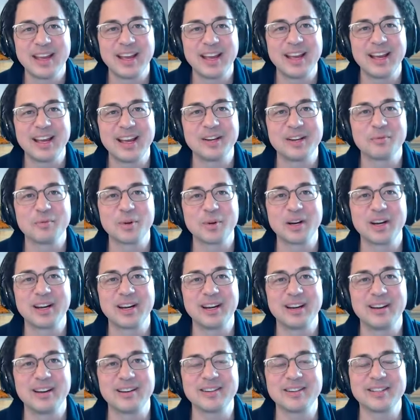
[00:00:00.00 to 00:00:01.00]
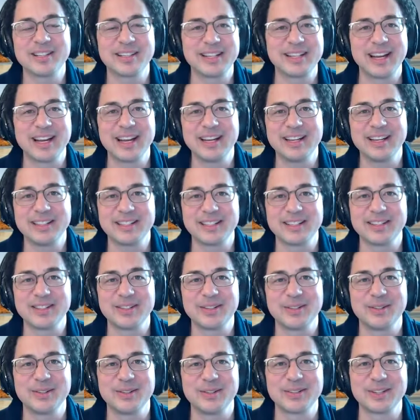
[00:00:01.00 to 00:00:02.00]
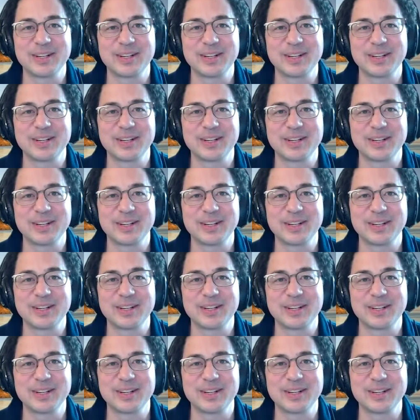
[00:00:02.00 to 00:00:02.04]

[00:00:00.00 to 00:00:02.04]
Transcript: And we're here today to